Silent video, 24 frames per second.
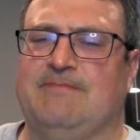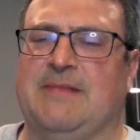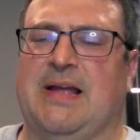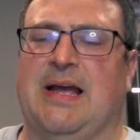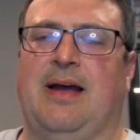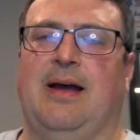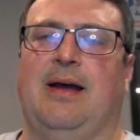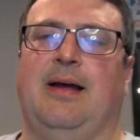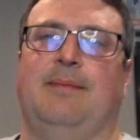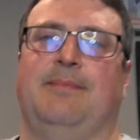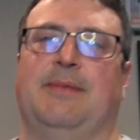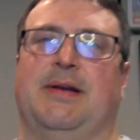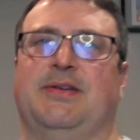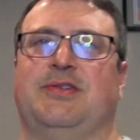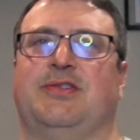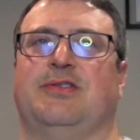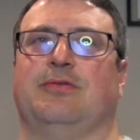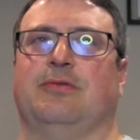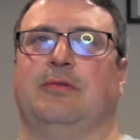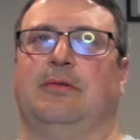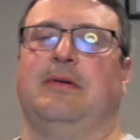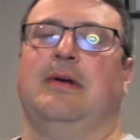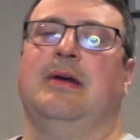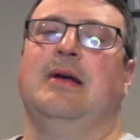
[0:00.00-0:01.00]
I'm not
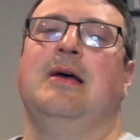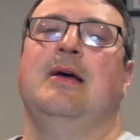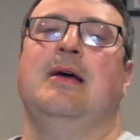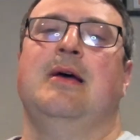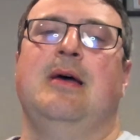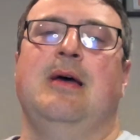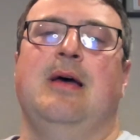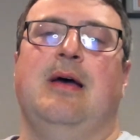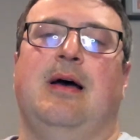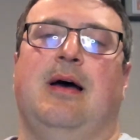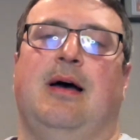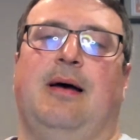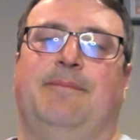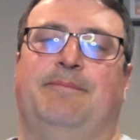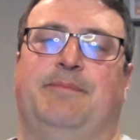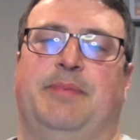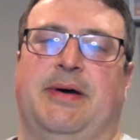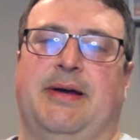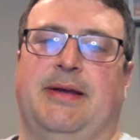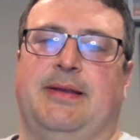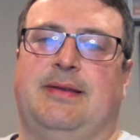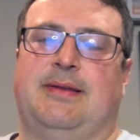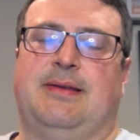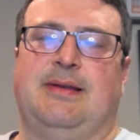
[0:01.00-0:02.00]
sure.
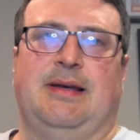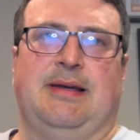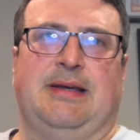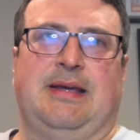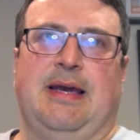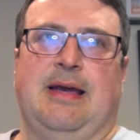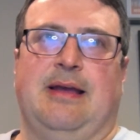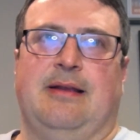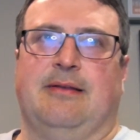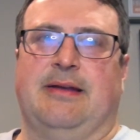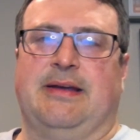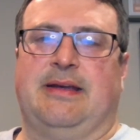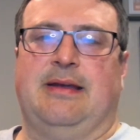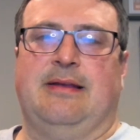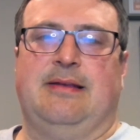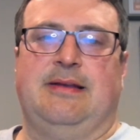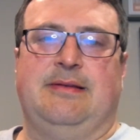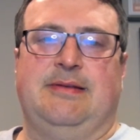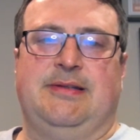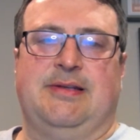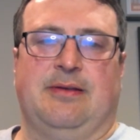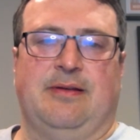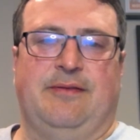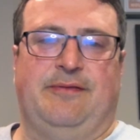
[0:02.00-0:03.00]
But again, like
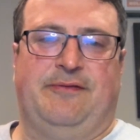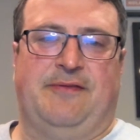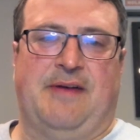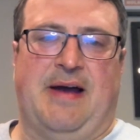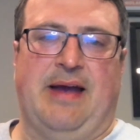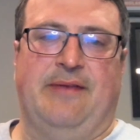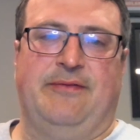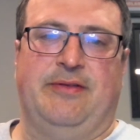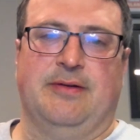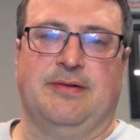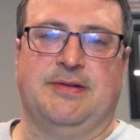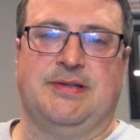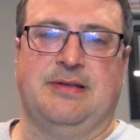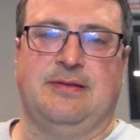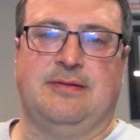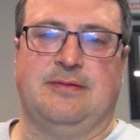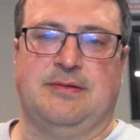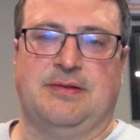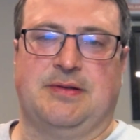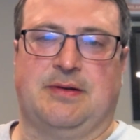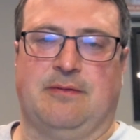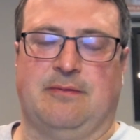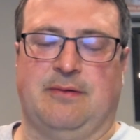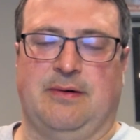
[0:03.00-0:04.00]
he's only 5 years into
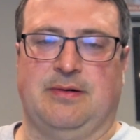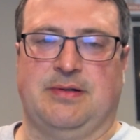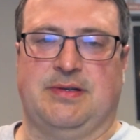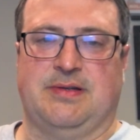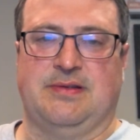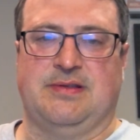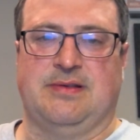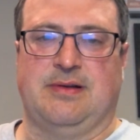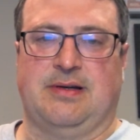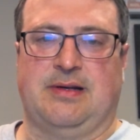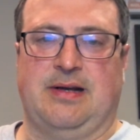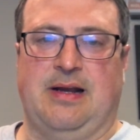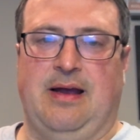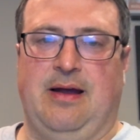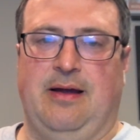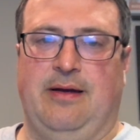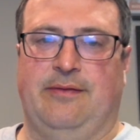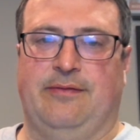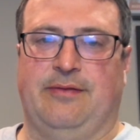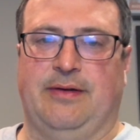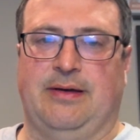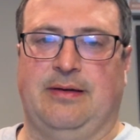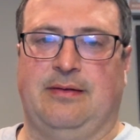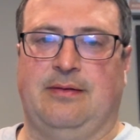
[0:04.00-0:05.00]
his career, so he's not going to
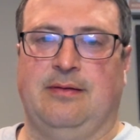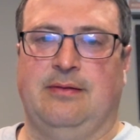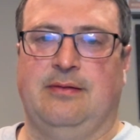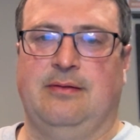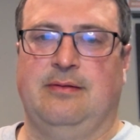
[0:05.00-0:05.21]
have like